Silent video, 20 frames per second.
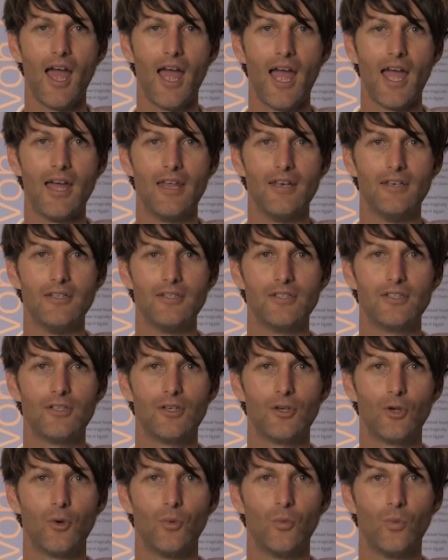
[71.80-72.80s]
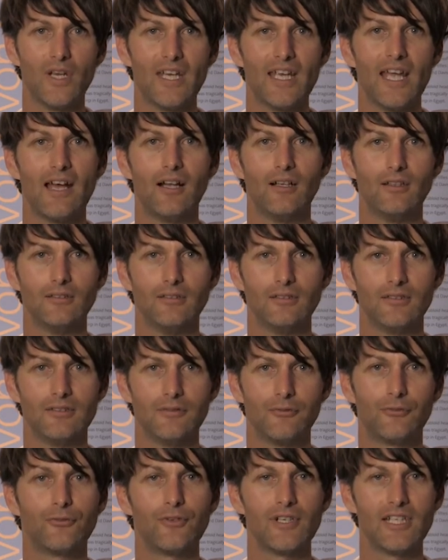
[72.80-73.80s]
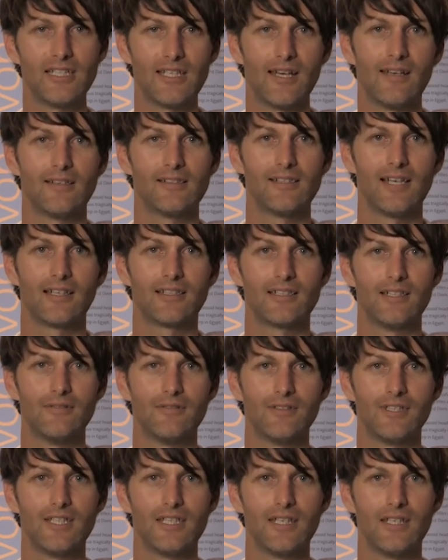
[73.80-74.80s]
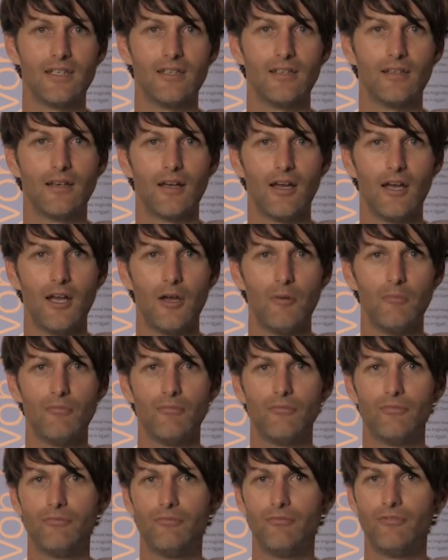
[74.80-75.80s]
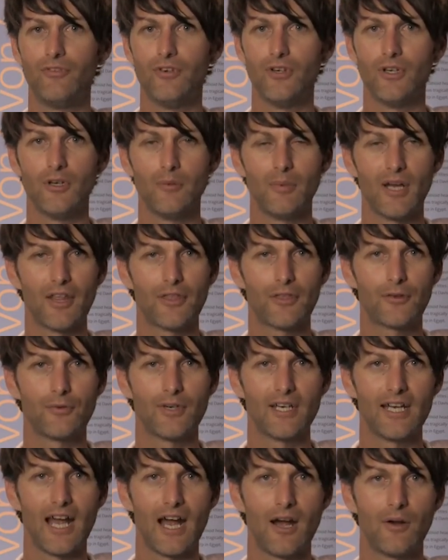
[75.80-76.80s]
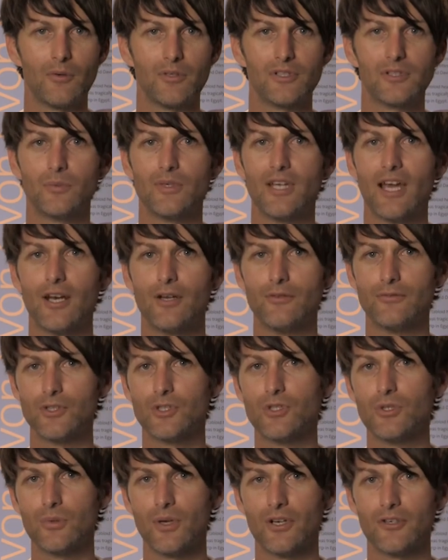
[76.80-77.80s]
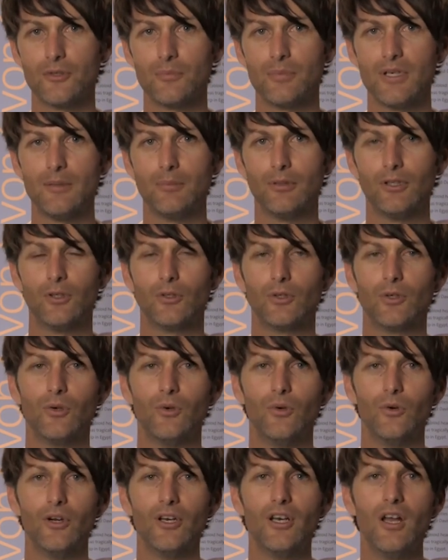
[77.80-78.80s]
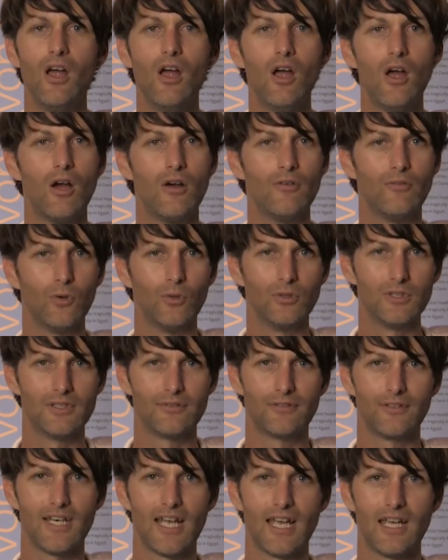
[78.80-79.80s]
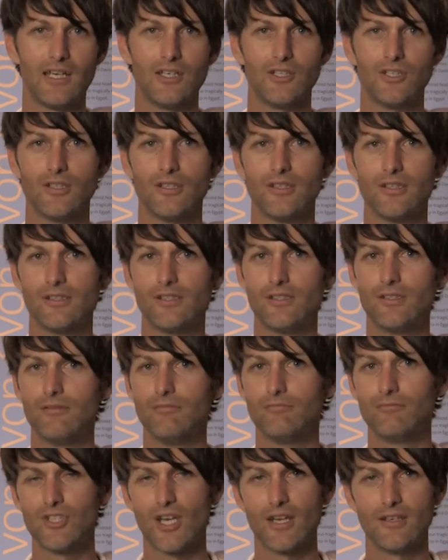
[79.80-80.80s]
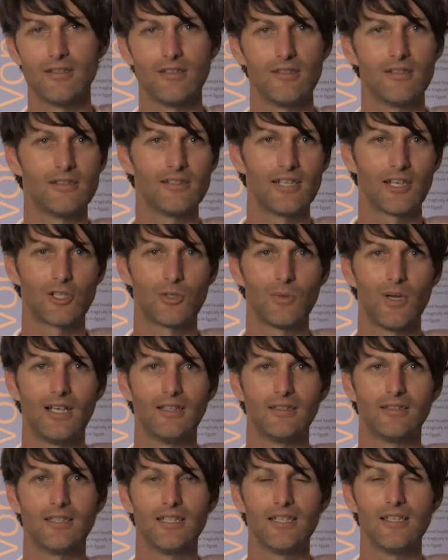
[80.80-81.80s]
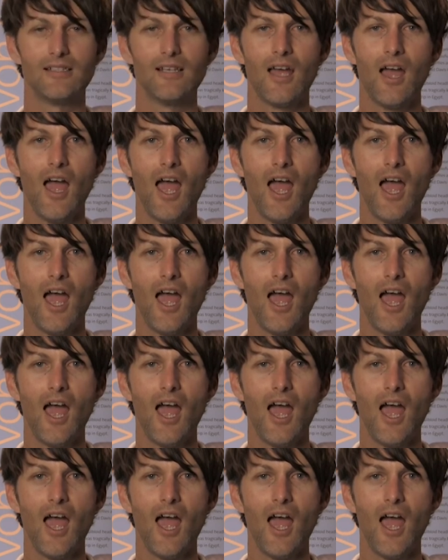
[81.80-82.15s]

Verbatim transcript: and we held free tennis activity um, for about three hours. We had over 200 people on court of all different ages, genders, sexualities,